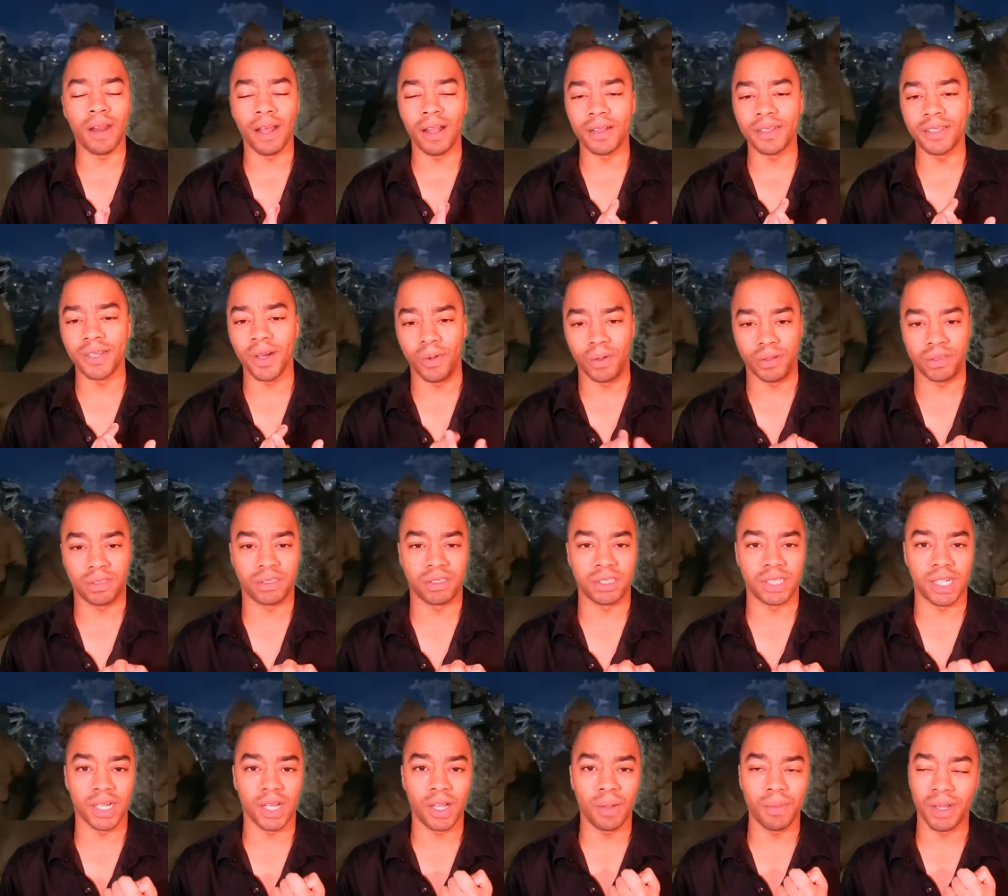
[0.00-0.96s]
and Eldona's
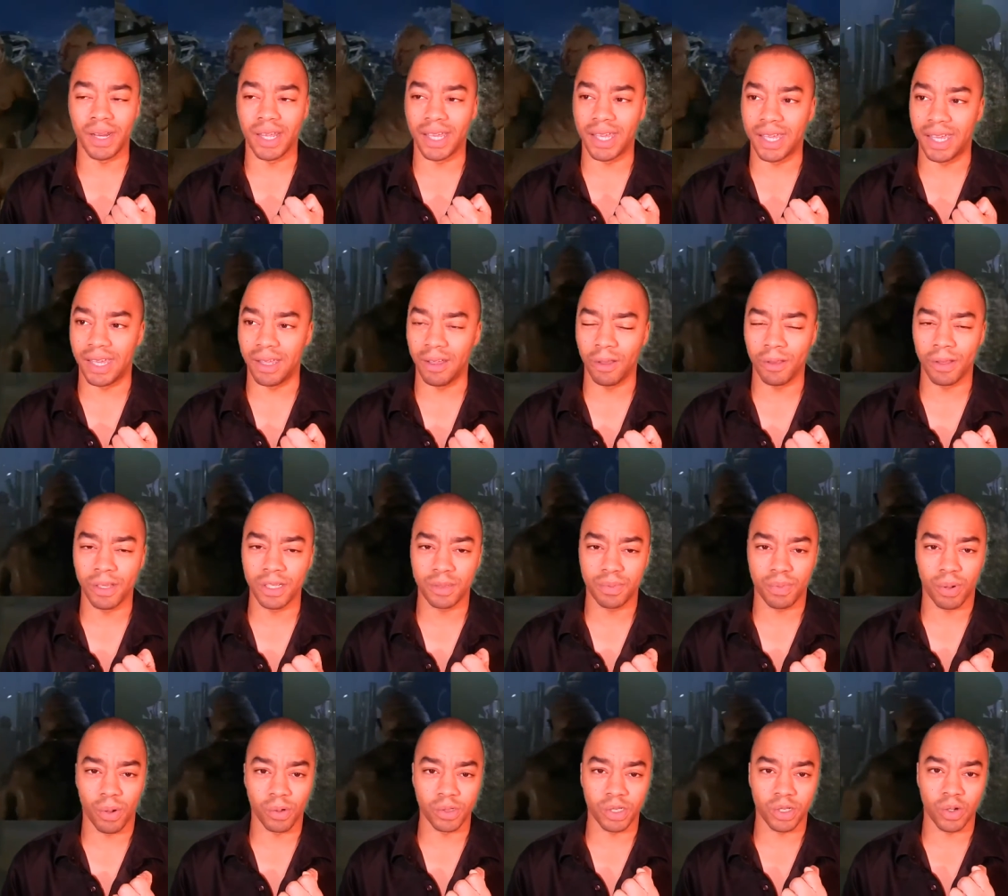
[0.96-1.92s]
like, I'm gonna kill
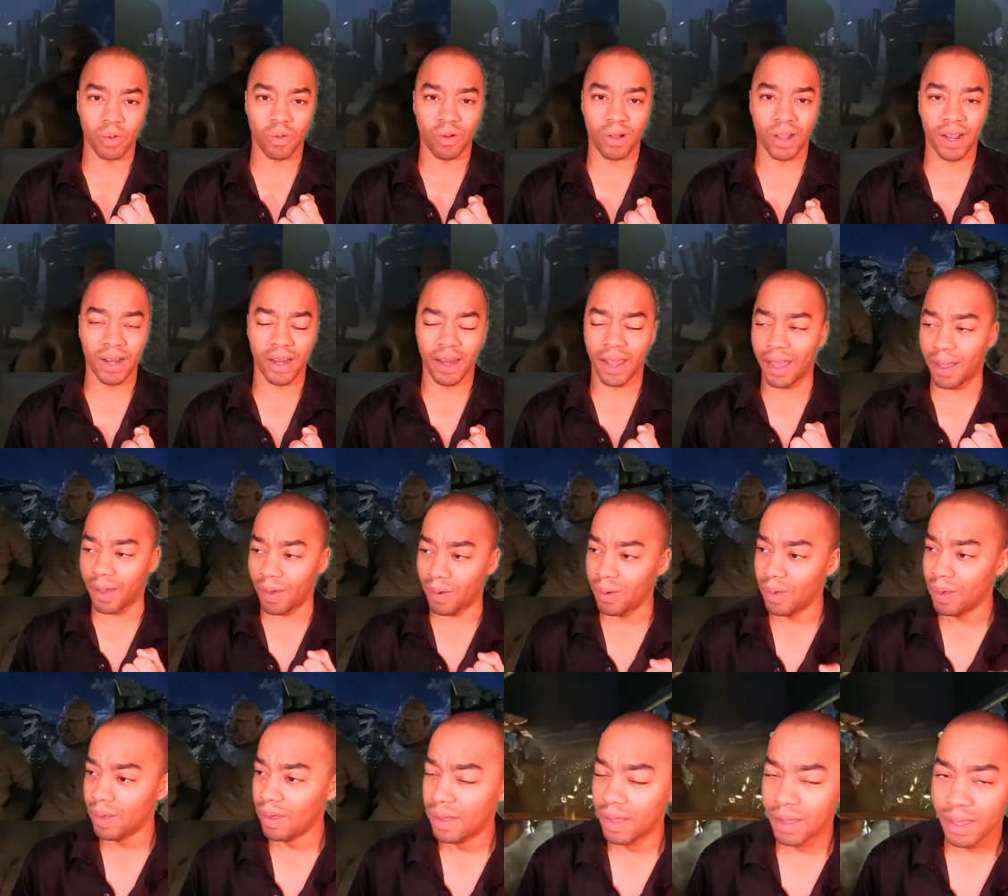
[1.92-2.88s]
this person right
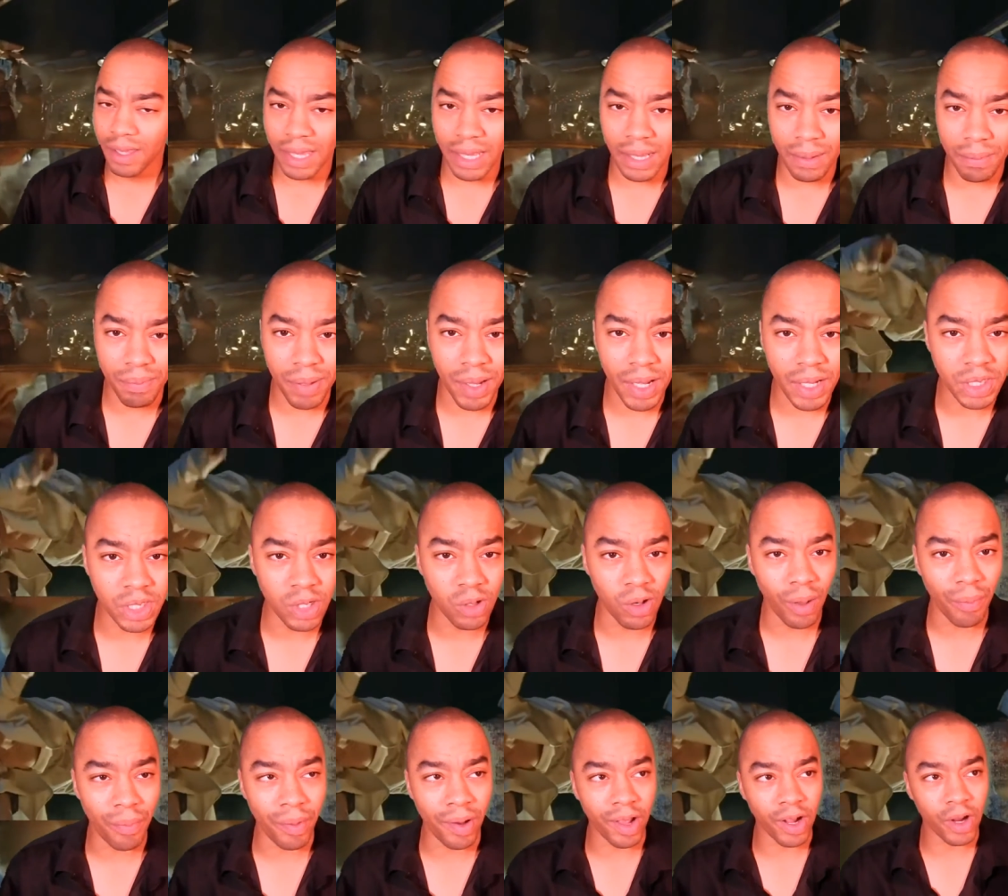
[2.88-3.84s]
now. And picks
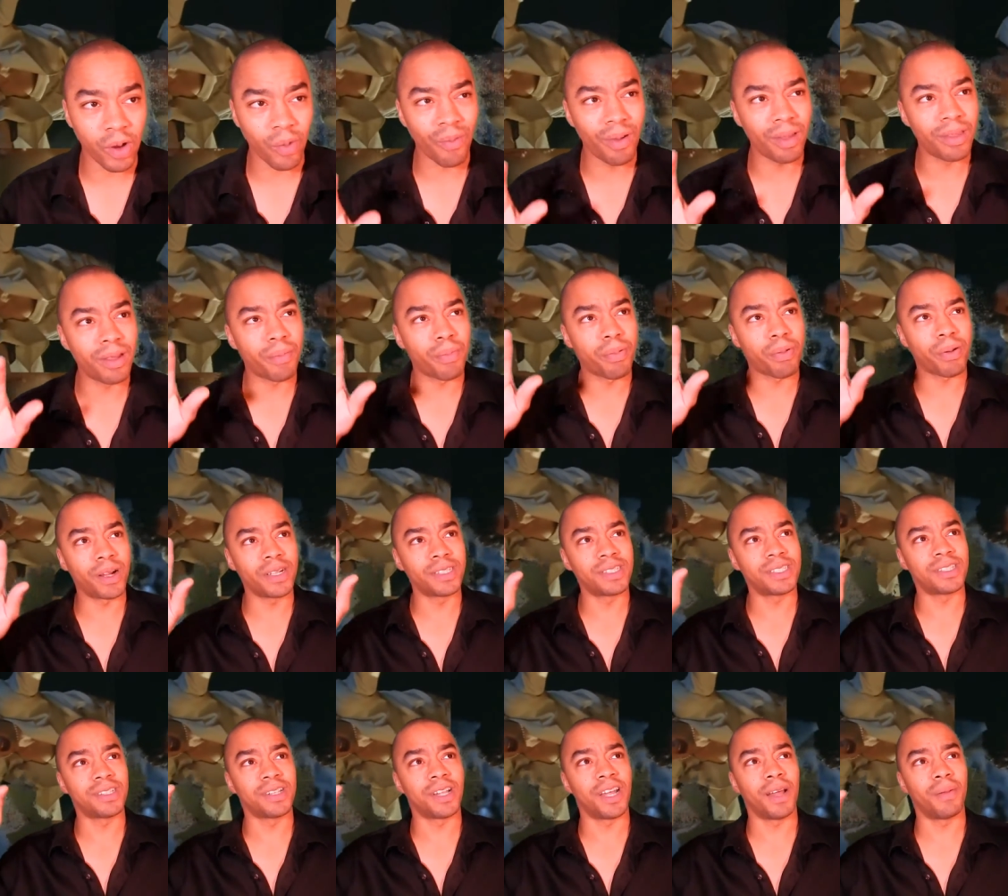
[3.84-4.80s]
her up in a gorilla
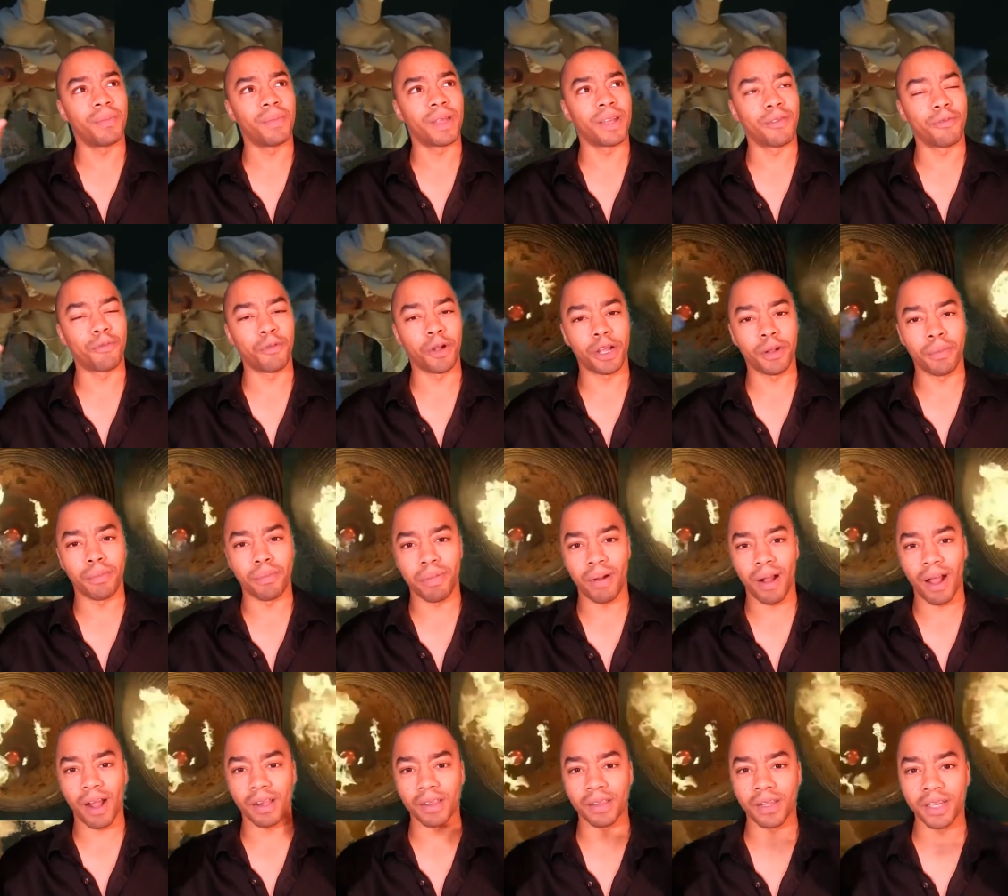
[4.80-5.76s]
press slam like freaking
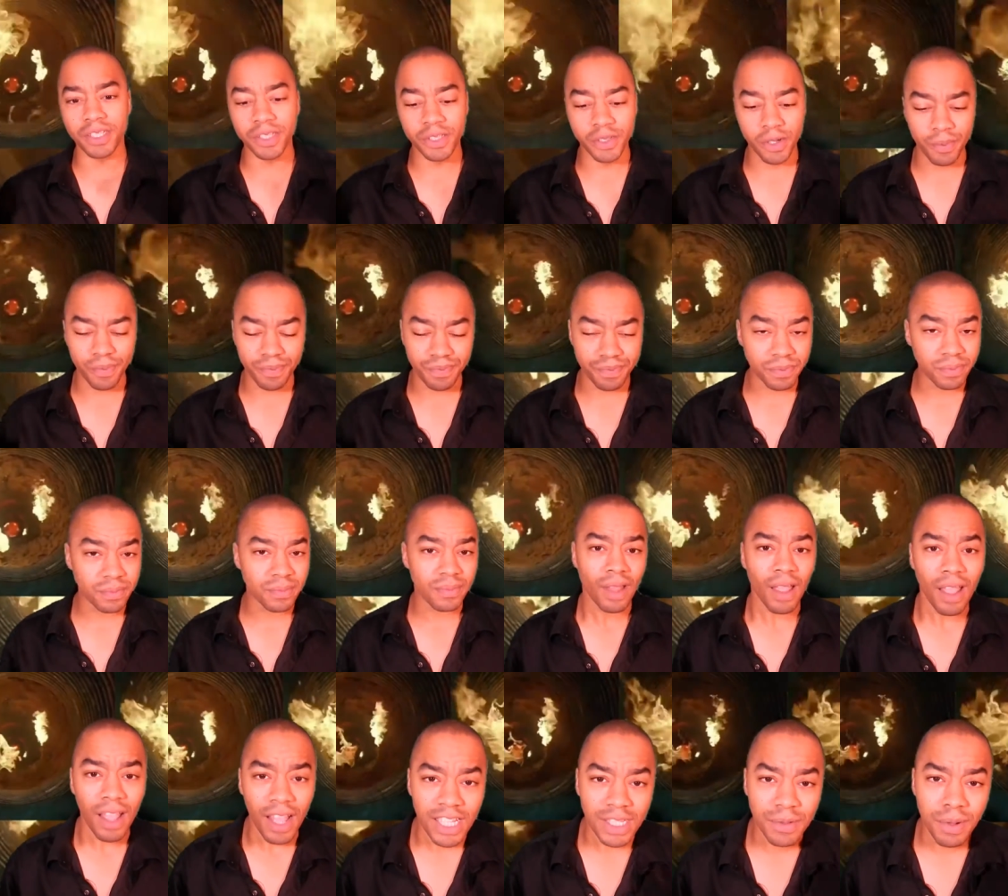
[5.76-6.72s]
Brock Lesnar.
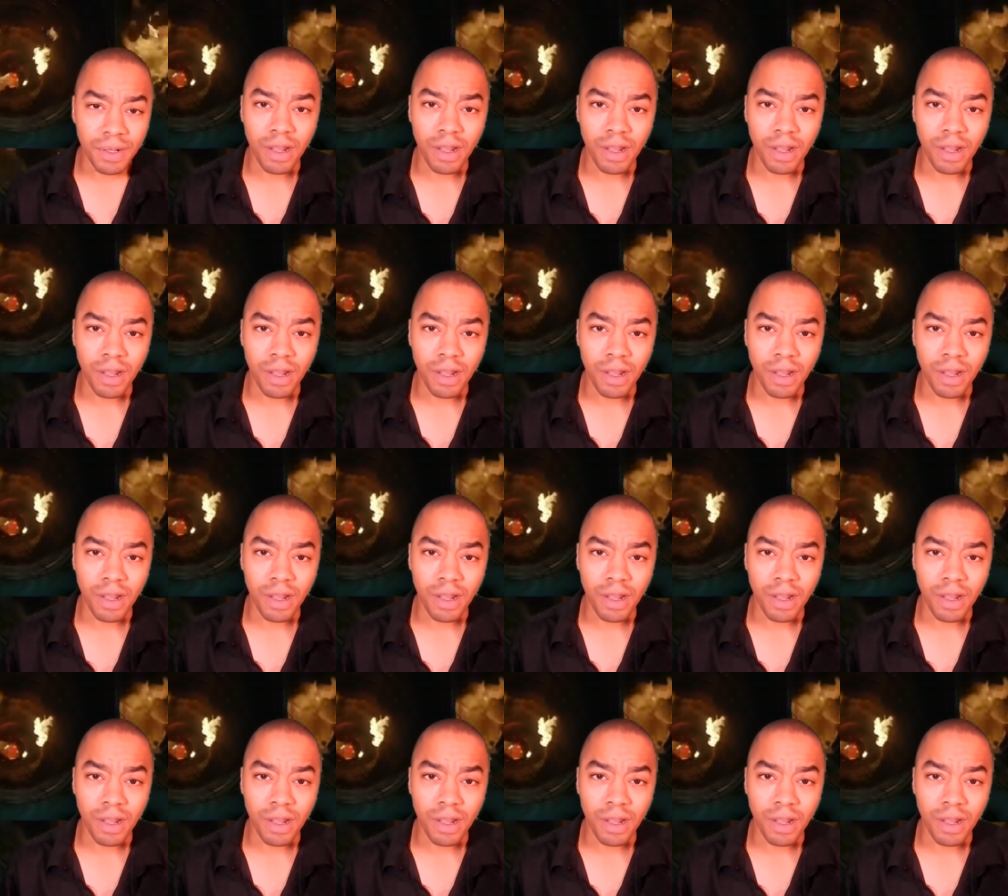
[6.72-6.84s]
He's